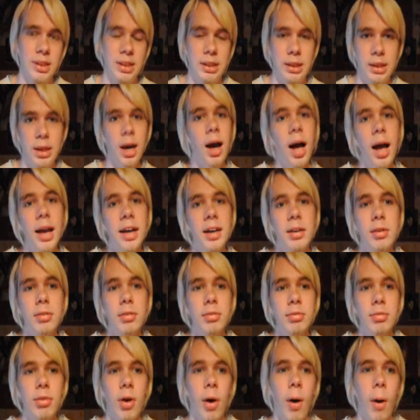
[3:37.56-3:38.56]
kind
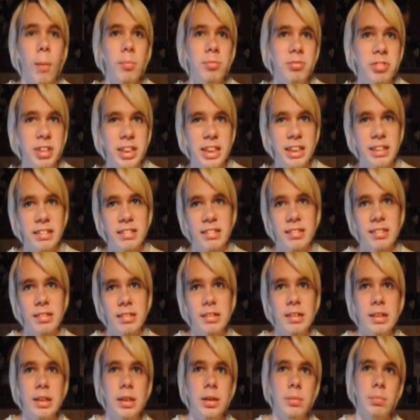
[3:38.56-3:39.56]
of obvious
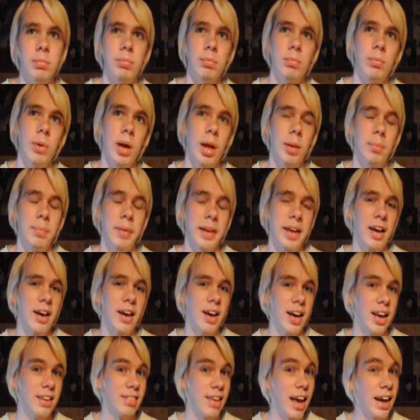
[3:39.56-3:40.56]
that, well, they
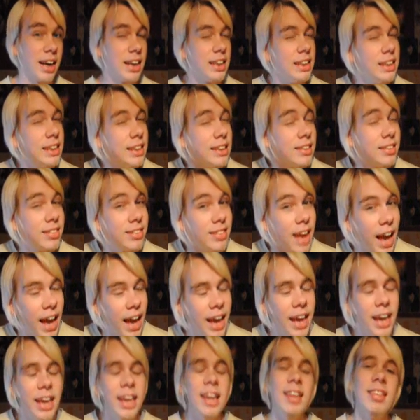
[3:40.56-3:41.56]
can't exactly
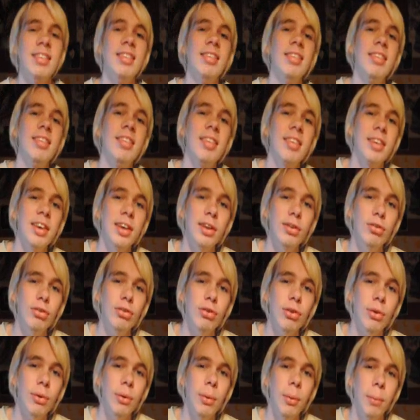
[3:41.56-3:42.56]
say it since it's a kid's
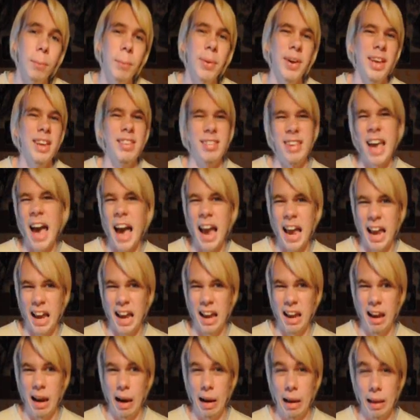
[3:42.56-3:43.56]
show, but he's gay.
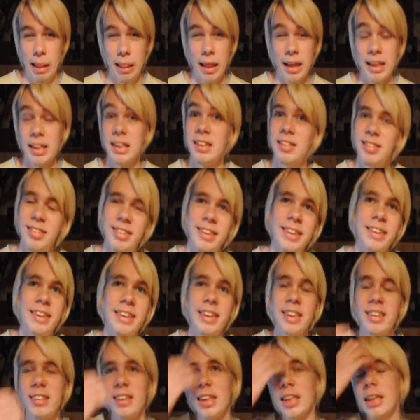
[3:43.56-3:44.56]
Like,
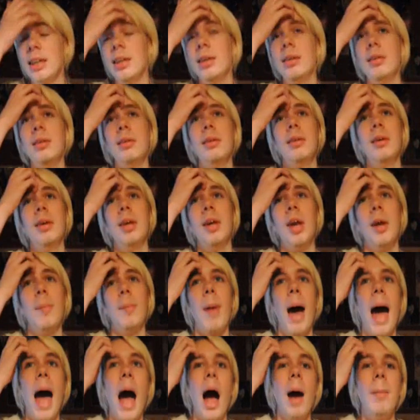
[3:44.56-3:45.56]
seriously. No
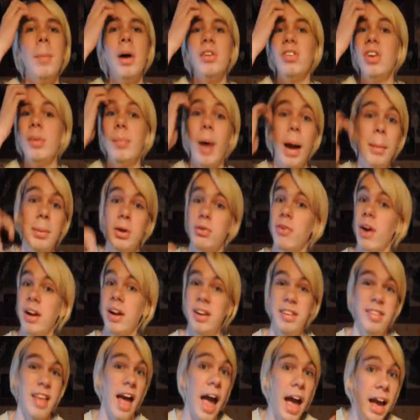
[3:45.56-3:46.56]
matter how much he might be
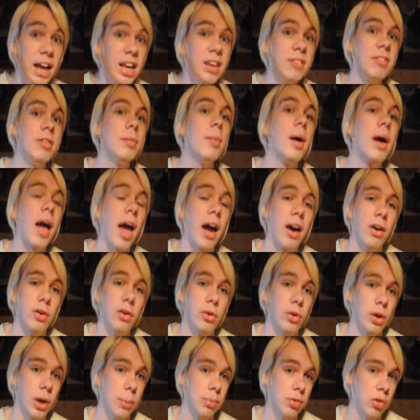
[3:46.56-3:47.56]
attracted to any female
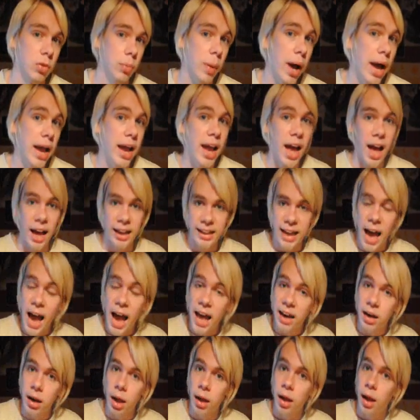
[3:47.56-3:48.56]
character who comes his way.
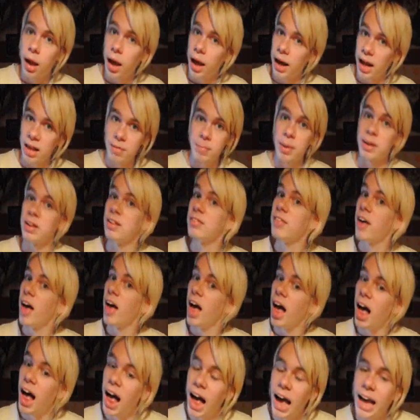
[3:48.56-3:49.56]
Again, an aspect of
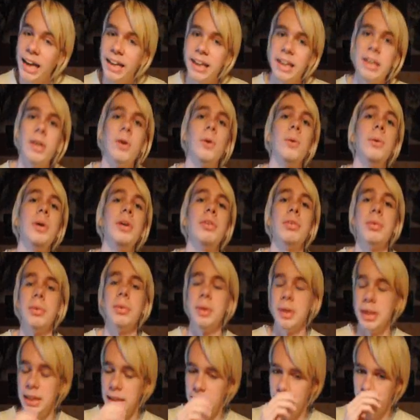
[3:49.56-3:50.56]
hiding who he
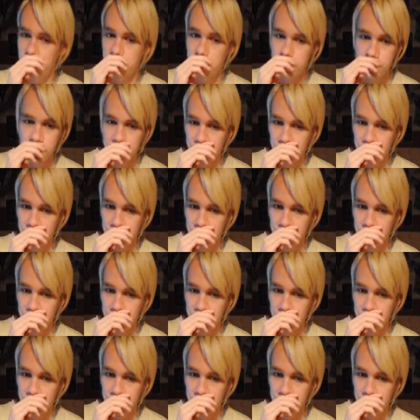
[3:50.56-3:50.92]
truly is.